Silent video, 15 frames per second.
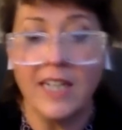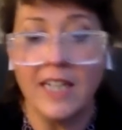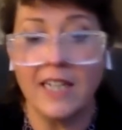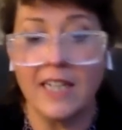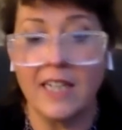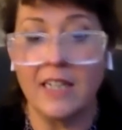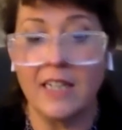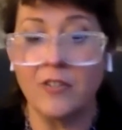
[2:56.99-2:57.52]

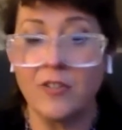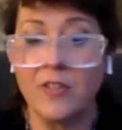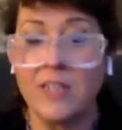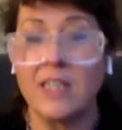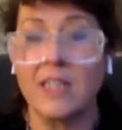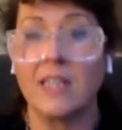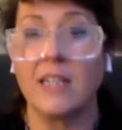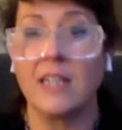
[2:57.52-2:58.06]
in an
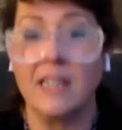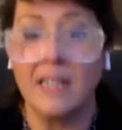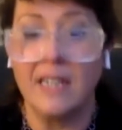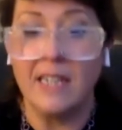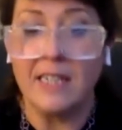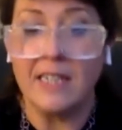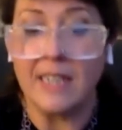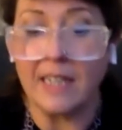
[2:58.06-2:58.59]
increasingly
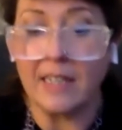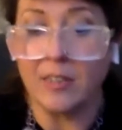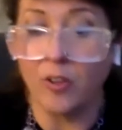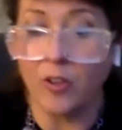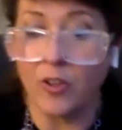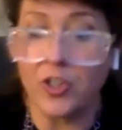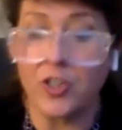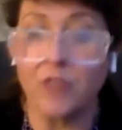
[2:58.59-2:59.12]

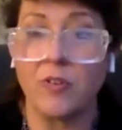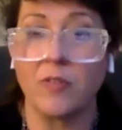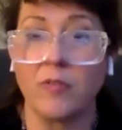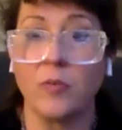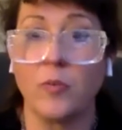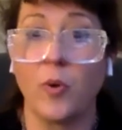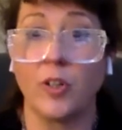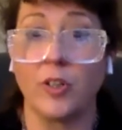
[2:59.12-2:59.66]

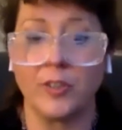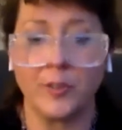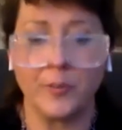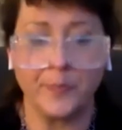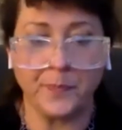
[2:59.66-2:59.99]
technology-driven world.